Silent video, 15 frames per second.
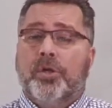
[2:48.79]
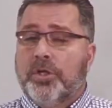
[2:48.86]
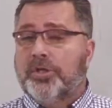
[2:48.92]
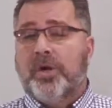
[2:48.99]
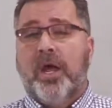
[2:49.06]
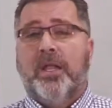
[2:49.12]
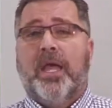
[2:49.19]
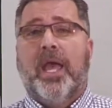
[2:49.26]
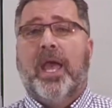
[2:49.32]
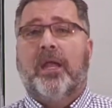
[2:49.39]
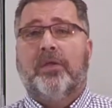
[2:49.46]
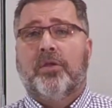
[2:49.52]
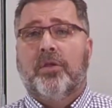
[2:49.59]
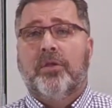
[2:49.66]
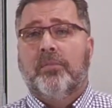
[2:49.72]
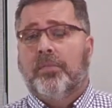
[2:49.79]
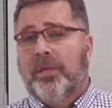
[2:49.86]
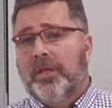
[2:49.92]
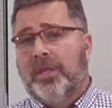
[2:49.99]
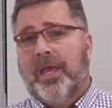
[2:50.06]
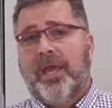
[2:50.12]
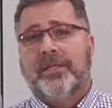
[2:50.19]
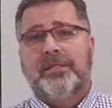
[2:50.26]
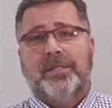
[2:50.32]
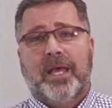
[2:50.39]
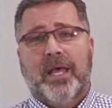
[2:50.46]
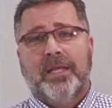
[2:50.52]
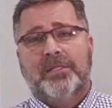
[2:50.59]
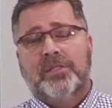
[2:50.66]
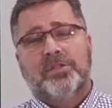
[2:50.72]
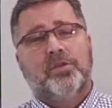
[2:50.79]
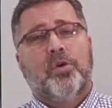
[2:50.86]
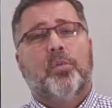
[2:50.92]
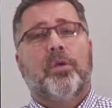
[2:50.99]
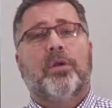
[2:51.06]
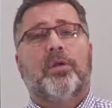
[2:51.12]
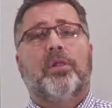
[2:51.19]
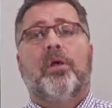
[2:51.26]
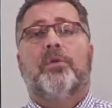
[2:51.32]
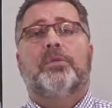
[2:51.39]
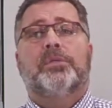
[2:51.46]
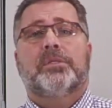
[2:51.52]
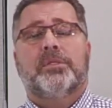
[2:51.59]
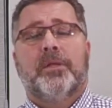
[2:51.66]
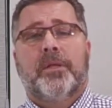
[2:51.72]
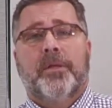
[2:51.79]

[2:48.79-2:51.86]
to try to act good, but in God's eyes, it's nowhere close.